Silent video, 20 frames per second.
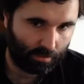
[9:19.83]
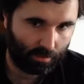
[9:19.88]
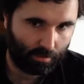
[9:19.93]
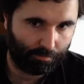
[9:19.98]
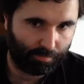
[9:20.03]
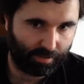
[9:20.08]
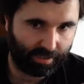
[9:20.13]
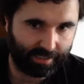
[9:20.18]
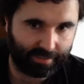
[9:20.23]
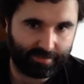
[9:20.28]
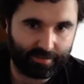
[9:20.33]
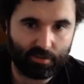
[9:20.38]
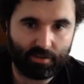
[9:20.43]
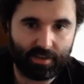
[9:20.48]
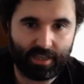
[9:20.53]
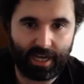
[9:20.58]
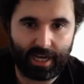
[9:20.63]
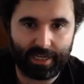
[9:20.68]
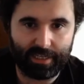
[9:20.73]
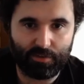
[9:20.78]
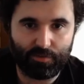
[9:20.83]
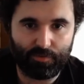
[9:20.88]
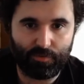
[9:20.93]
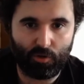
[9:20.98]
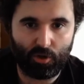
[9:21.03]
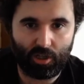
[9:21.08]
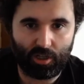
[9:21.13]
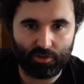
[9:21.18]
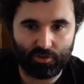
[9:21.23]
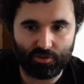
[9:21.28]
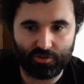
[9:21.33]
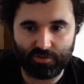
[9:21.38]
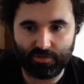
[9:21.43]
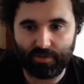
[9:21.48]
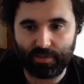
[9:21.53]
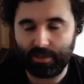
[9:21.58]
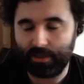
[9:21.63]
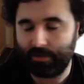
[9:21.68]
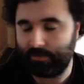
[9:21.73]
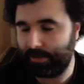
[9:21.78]
But that is full on just a
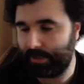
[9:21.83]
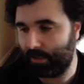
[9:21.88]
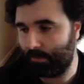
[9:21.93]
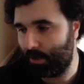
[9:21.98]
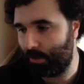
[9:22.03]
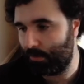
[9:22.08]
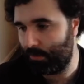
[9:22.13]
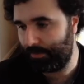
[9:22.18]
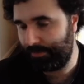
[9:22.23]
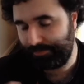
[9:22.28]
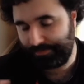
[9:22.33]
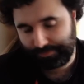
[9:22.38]
theory at the moment.